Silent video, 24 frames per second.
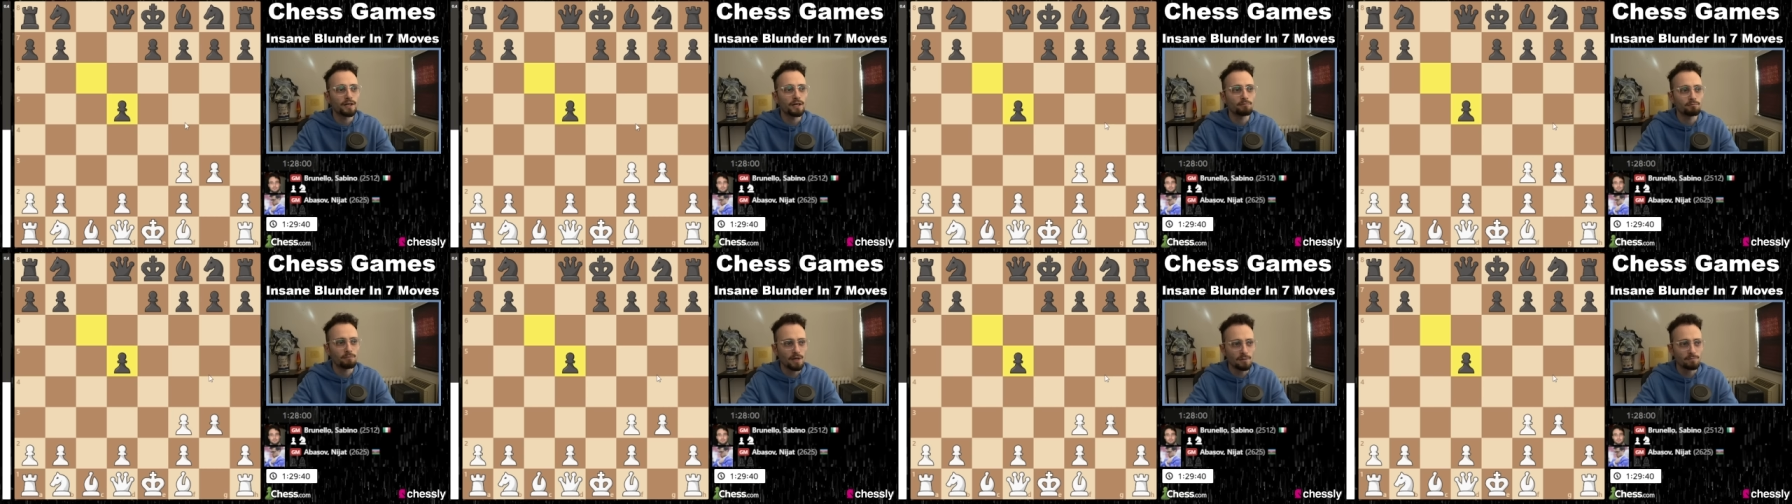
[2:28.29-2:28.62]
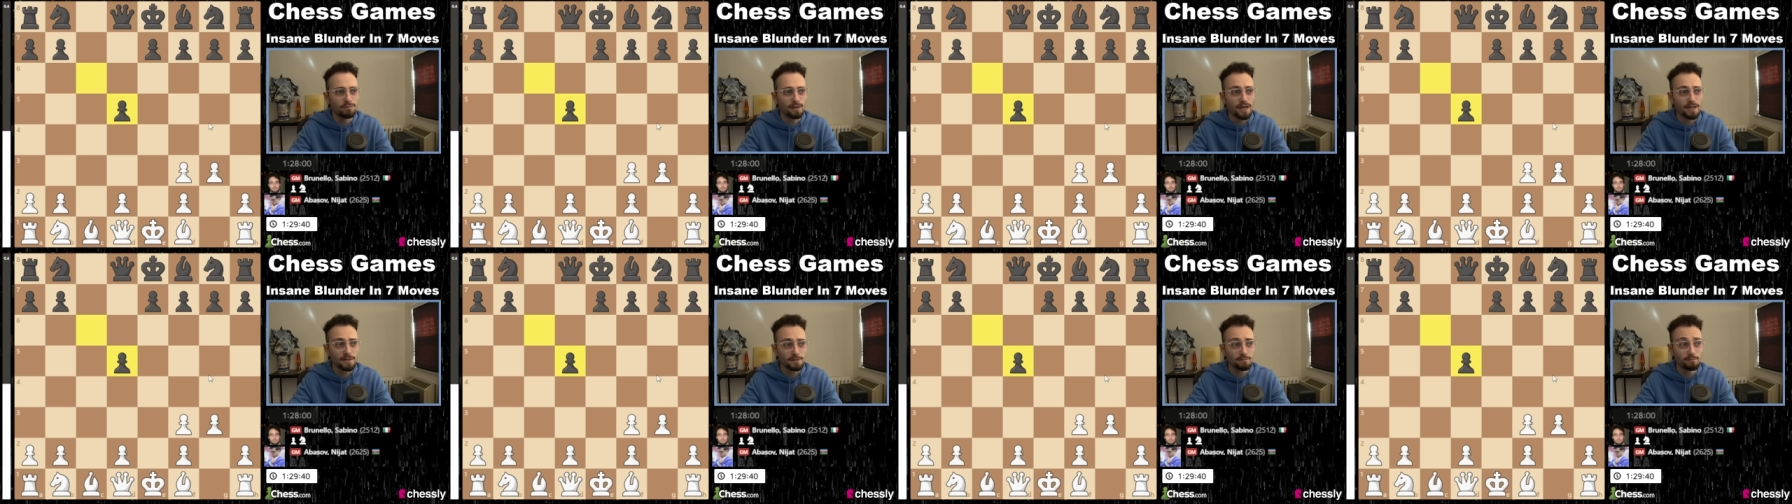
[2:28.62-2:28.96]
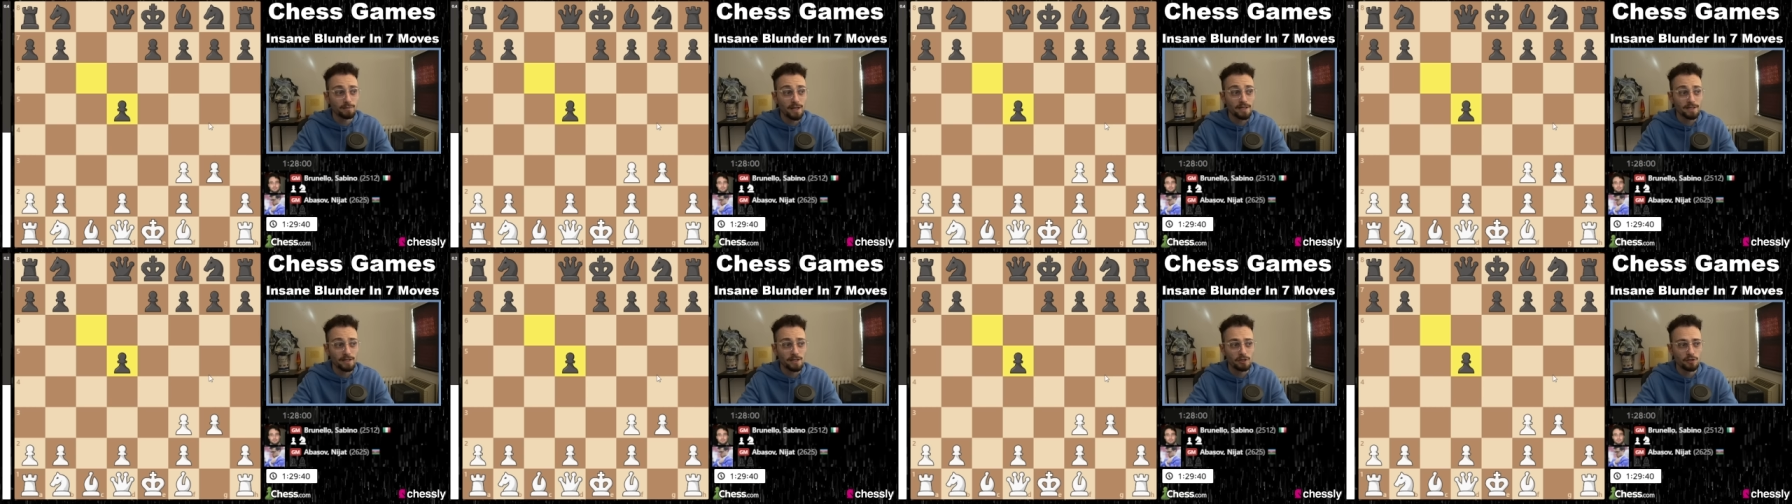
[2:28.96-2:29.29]
And, and black's,
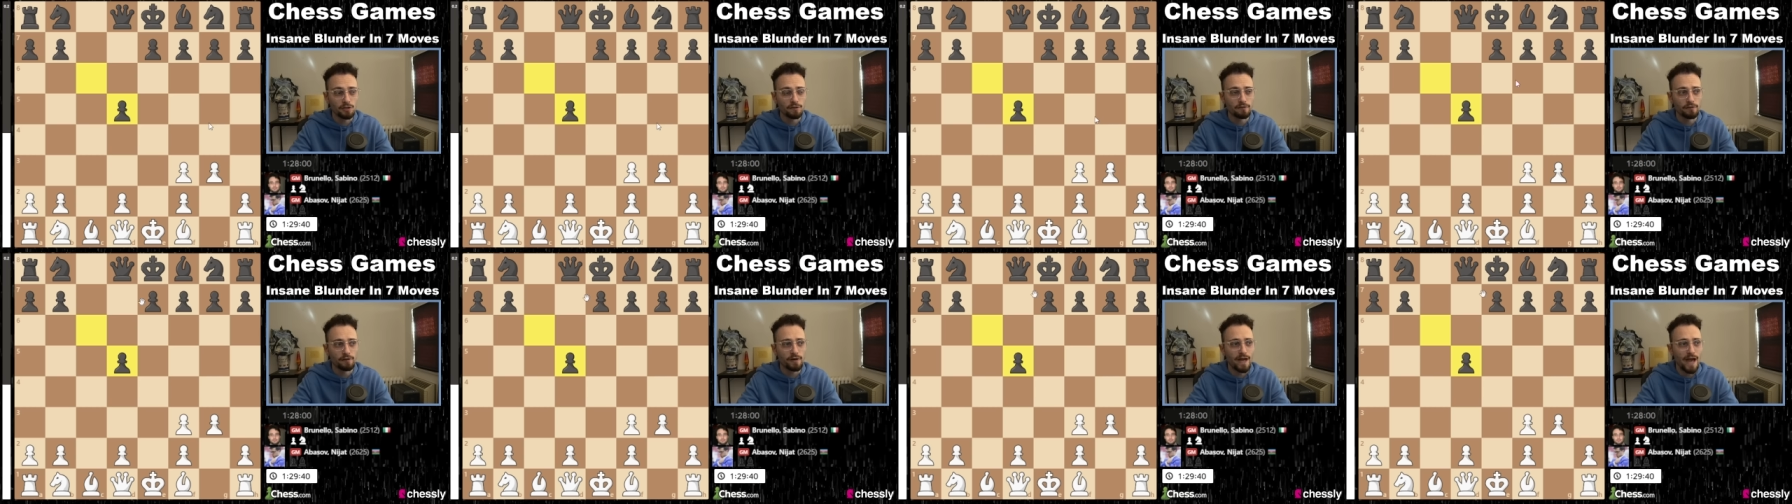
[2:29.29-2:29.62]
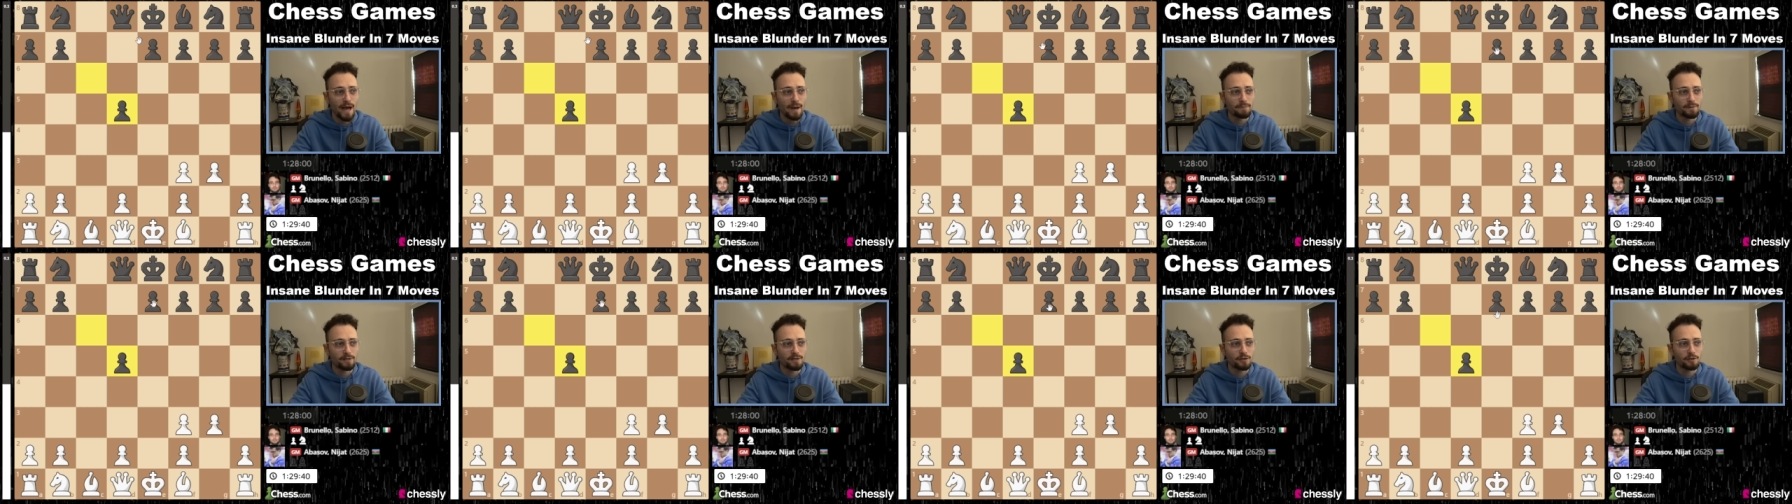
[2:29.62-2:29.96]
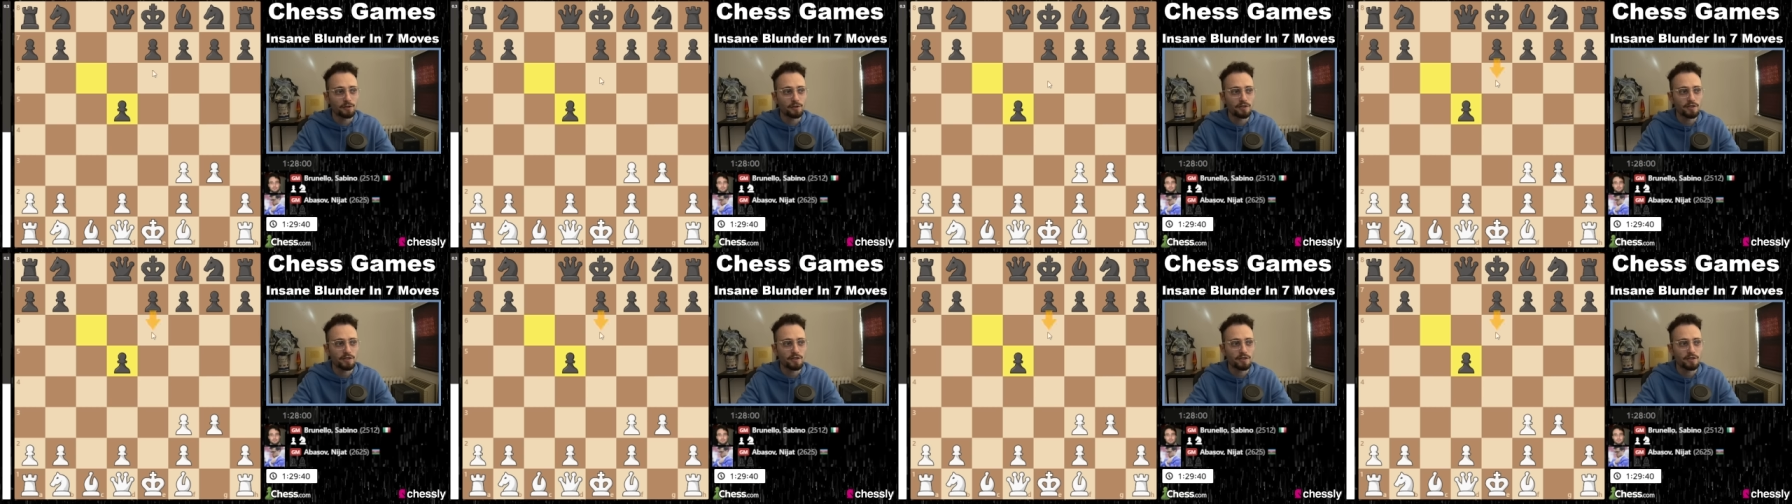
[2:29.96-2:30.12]
black's actually very happy here,